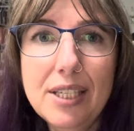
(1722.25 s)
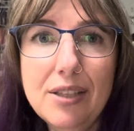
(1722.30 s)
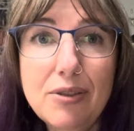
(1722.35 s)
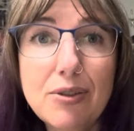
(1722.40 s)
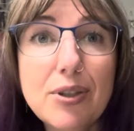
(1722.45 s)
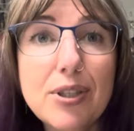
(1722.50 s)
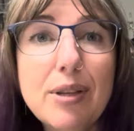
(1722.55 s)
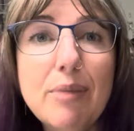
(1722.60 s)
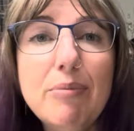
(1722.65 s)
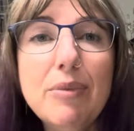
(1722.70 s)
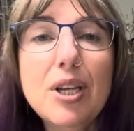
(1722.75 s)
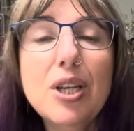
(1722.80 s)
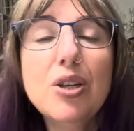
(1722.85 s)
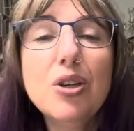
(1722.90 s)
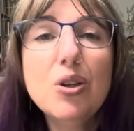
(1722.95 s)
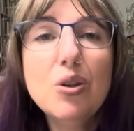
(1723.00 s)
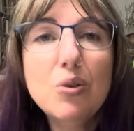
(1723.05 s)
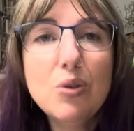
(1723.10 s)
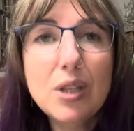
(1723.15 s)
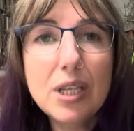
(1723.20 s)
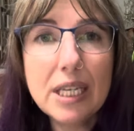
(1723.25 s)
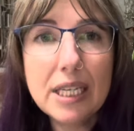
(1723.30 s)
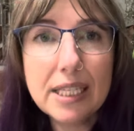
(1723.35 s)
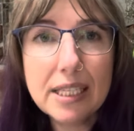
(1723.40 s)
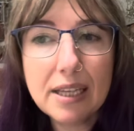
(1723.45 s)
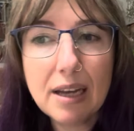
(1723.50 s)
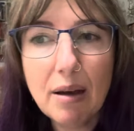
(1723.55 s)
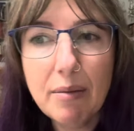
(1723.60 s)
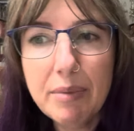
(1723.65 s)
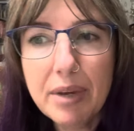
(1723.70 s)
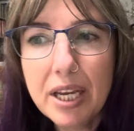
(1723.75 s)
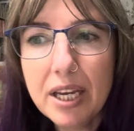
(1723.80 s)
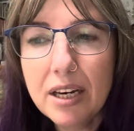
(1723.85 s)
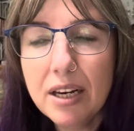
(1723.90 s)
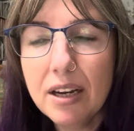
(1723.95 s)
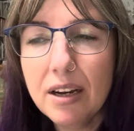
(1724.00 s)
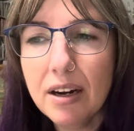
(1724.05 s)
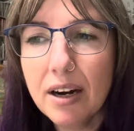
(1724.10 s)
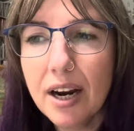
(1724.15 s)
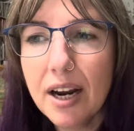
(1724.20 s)
There's something new that is coming in
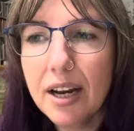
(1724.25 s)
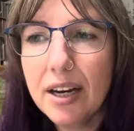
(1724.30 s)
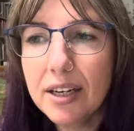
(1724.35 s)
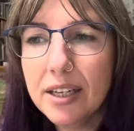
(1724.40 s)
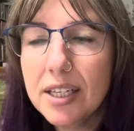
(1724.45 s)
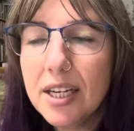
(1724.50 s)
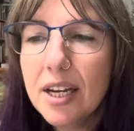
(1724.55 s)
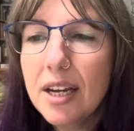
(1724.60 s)
here. And